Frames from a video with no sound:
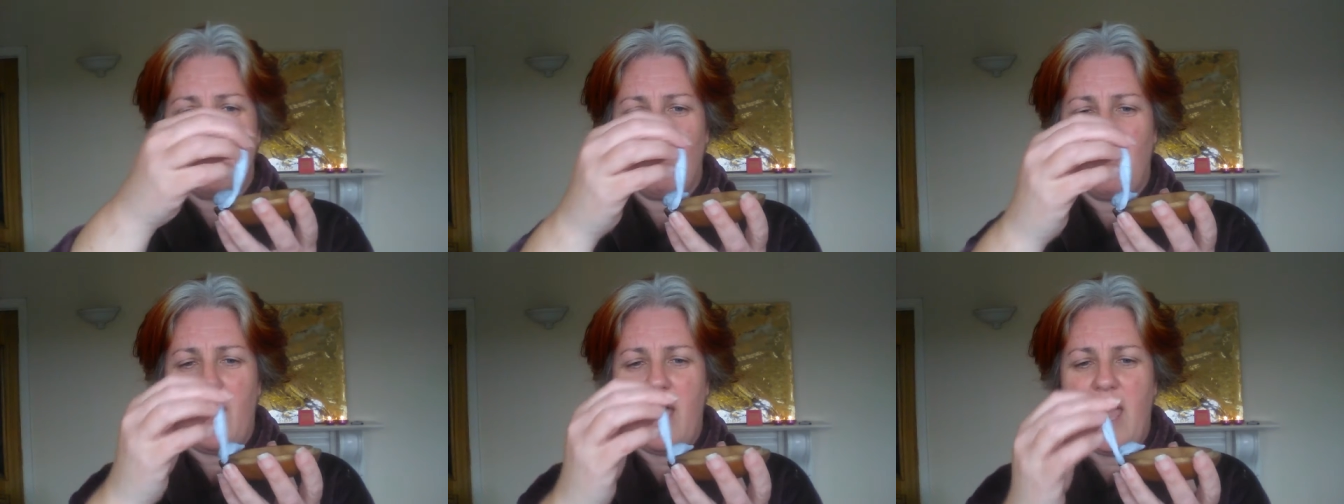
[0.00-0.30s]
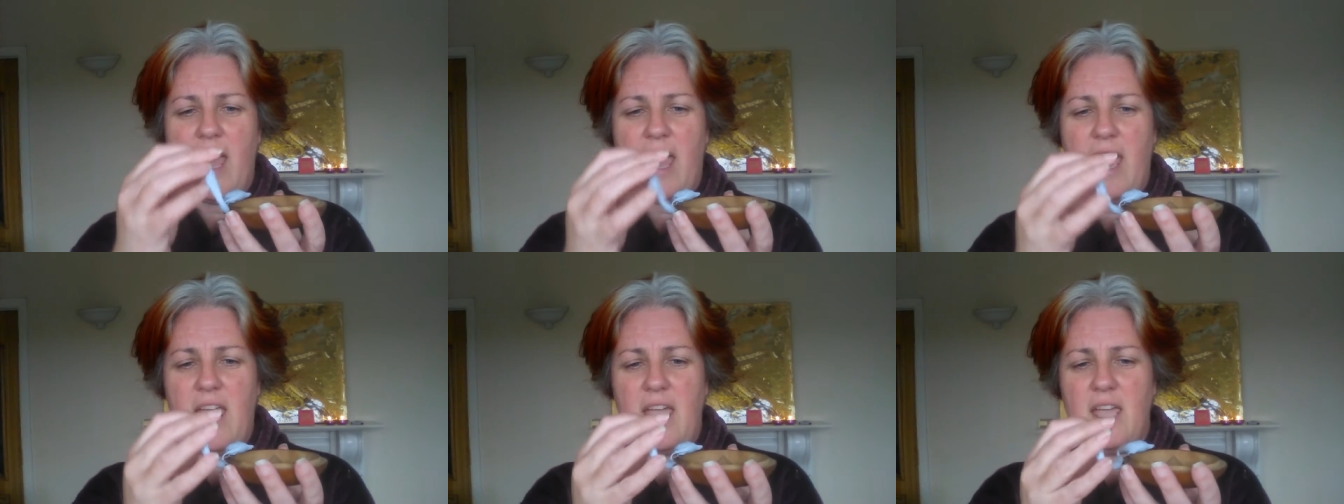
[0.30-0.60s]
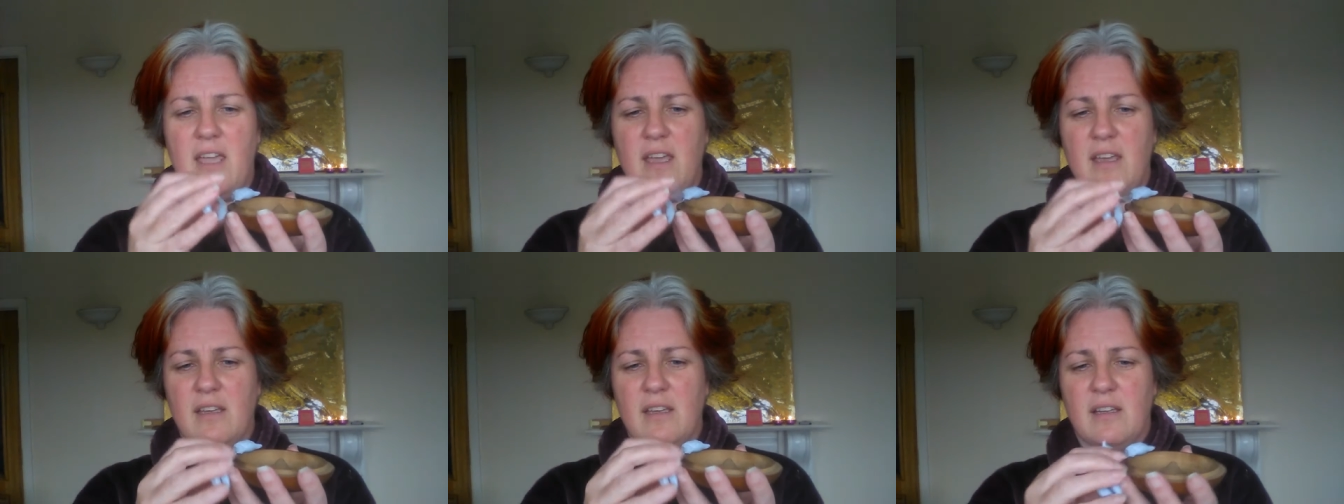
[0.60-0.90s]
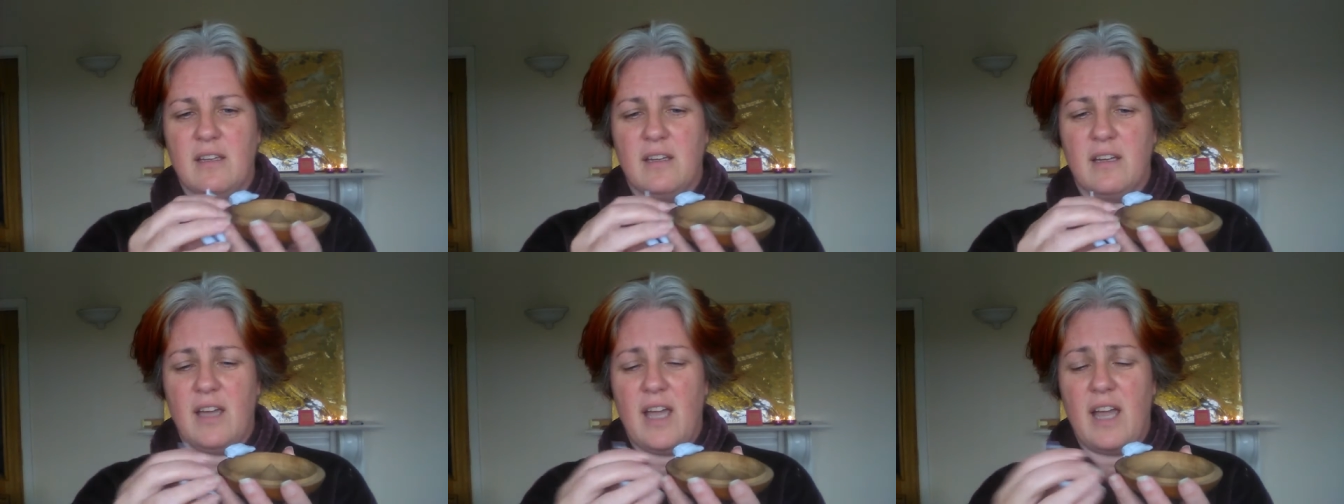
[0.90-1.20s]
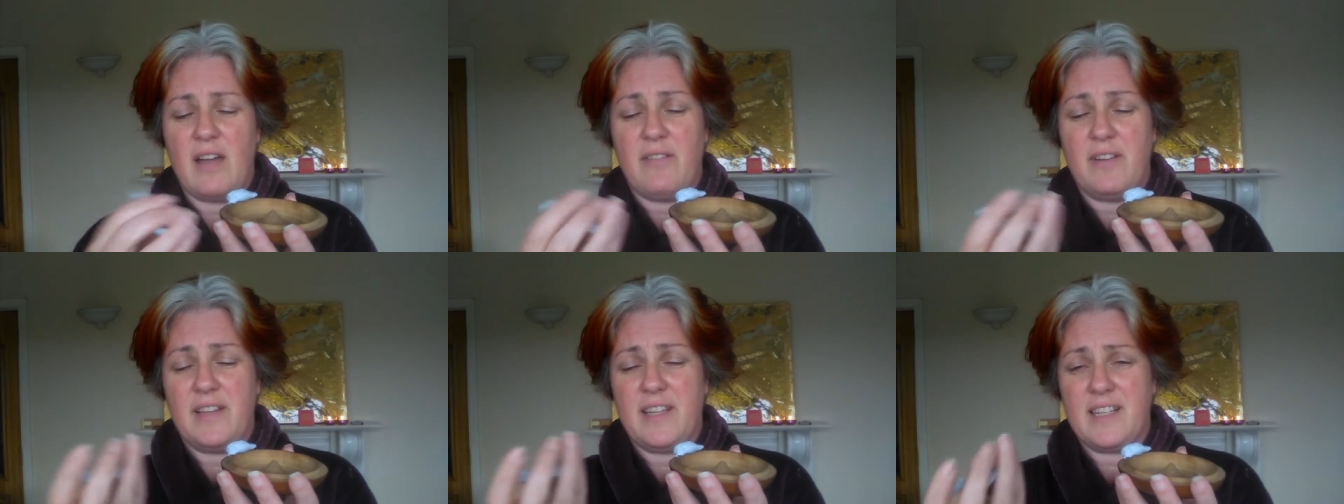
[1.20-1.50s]
away
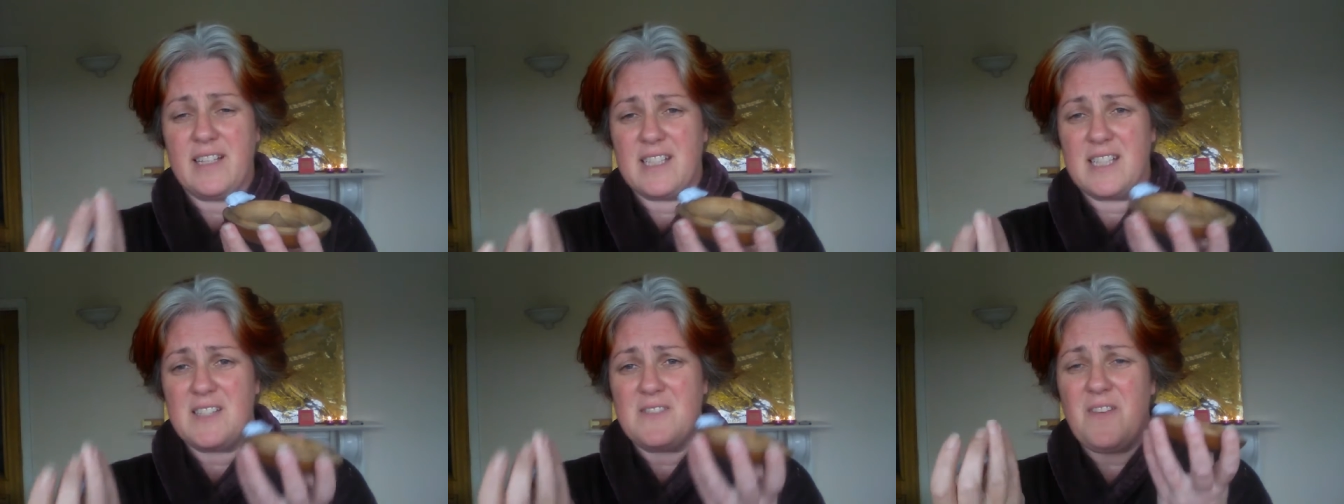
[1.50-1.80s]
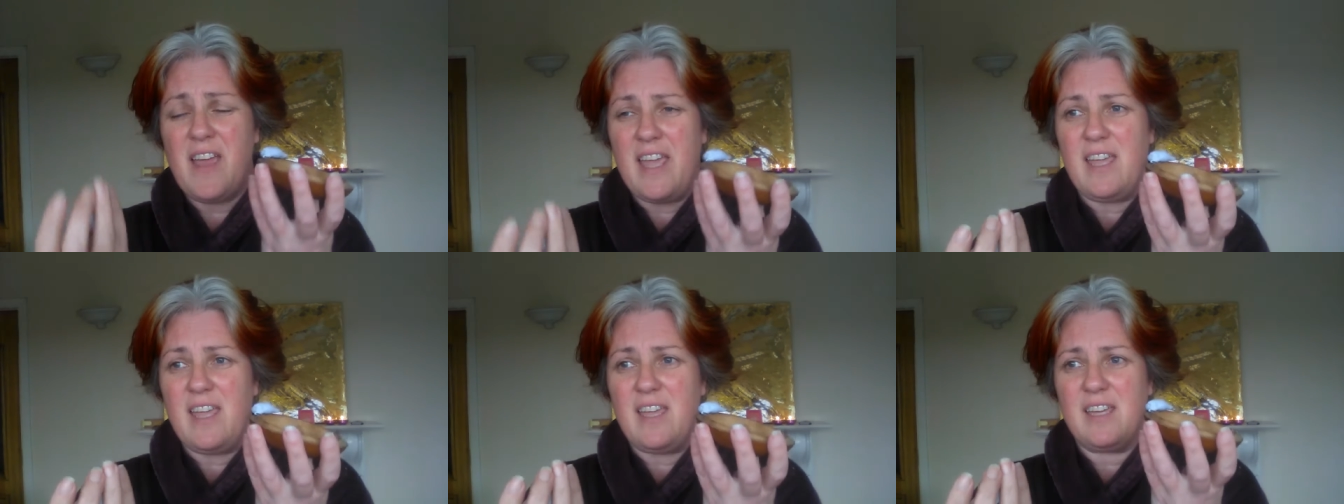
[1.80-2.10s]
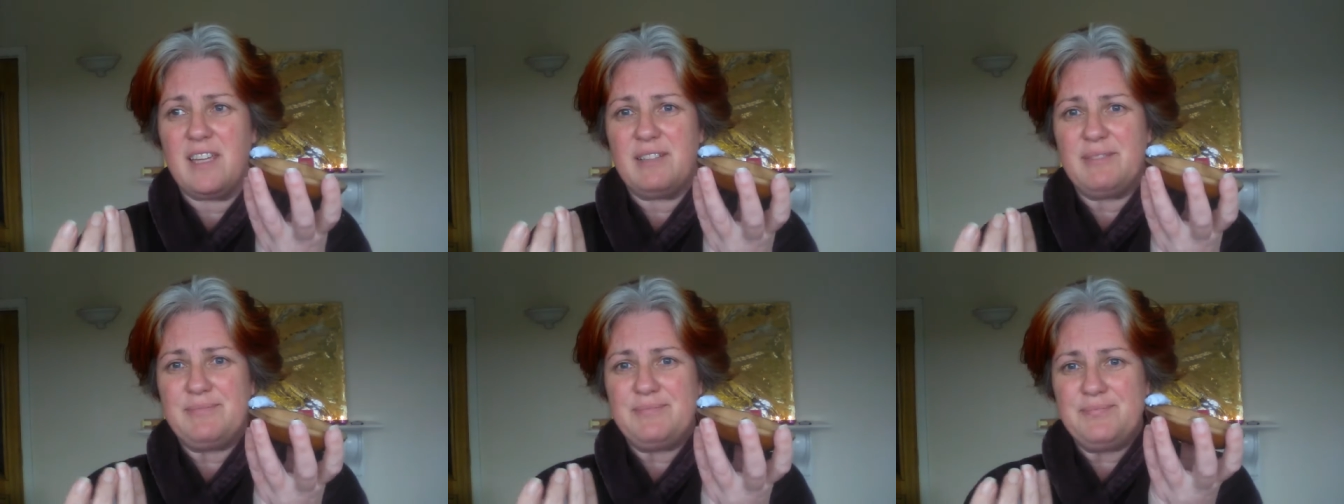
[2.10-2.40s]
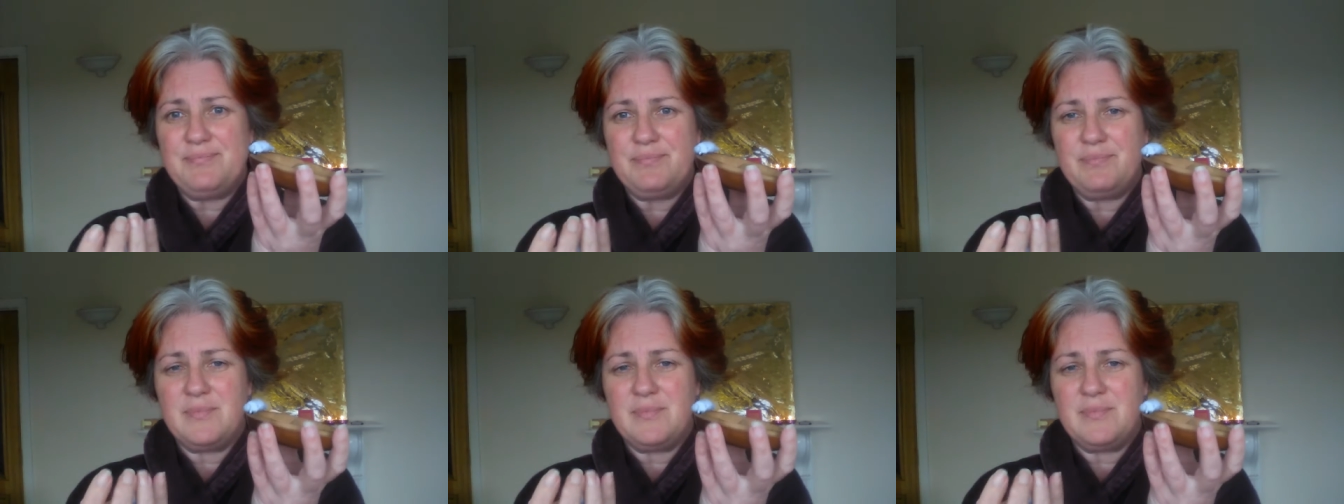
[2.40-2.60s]
everything that's fake,